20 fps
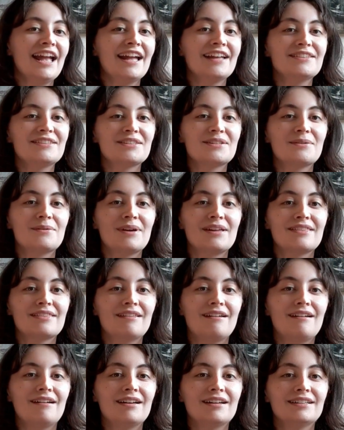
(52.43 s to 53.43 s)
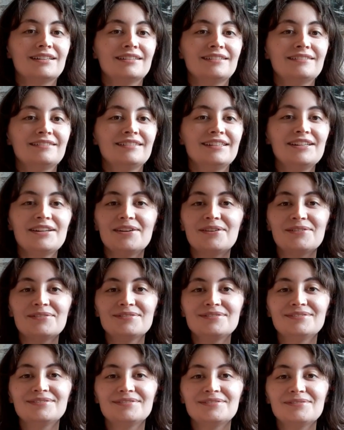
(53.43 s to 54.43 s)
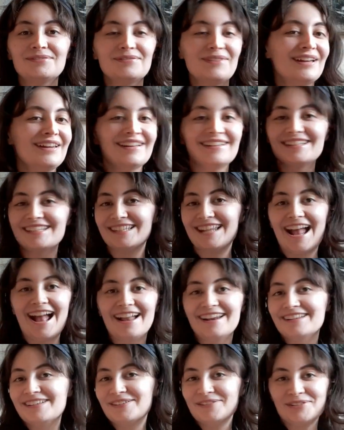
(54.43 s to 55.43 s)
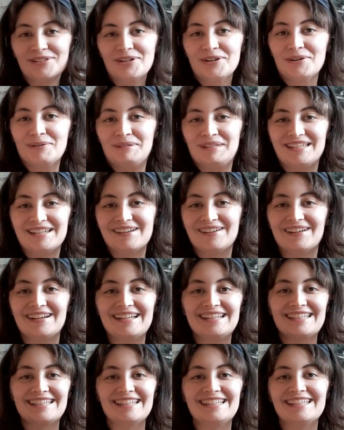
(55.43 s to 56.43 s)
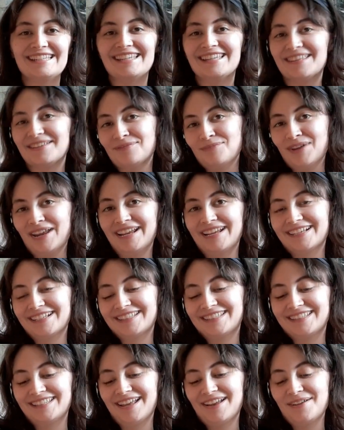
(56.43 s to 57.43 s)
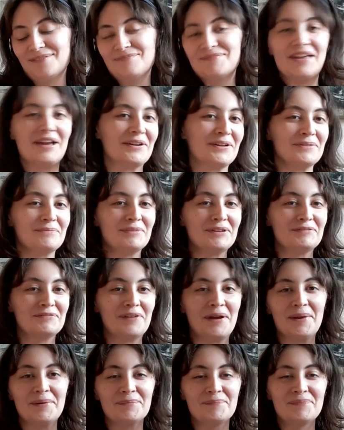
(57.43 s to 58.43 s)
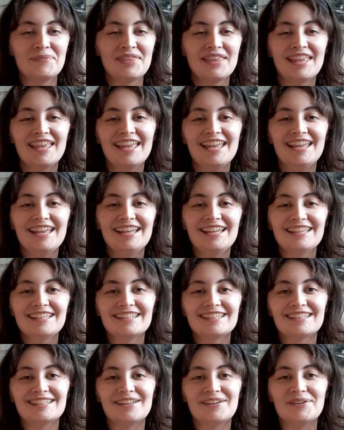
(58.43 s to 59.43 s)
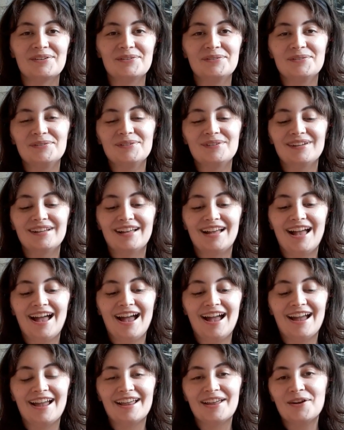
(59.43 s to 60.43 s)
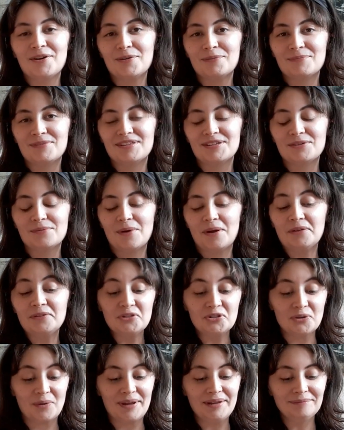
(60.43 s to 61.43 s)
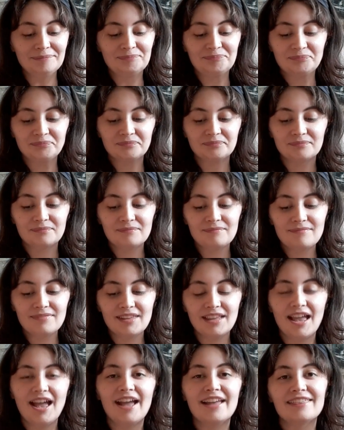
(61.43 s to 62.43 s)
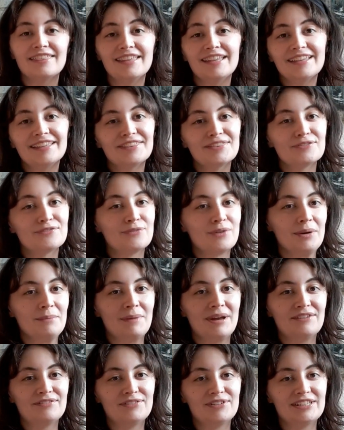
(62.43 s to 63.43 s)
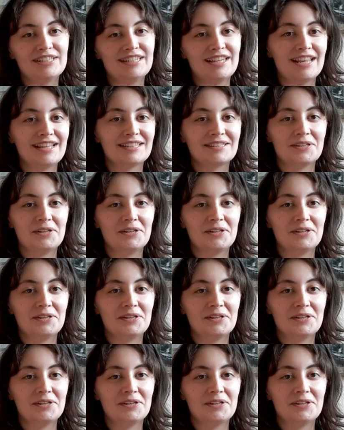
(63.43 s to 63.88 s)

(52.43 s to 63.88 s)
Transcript: and so I thought, why not just add a YouTube series into the mix? That could be fun. So I hope that you all enjoy. I think the format for today is